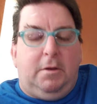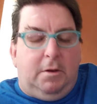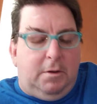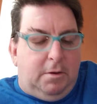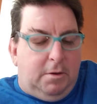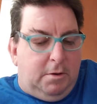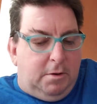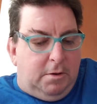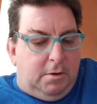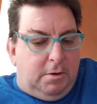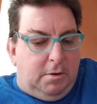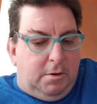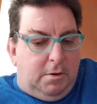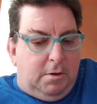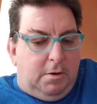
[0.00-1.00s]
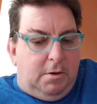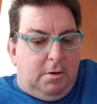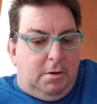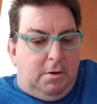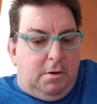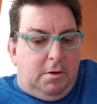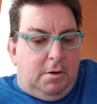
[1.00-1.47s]

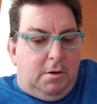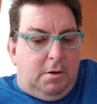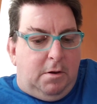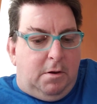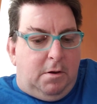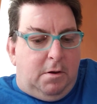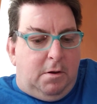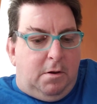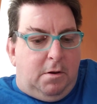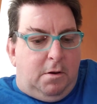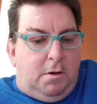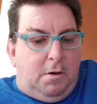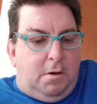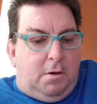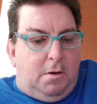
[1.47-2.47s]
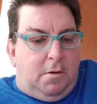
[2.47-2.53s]
Nothing is said.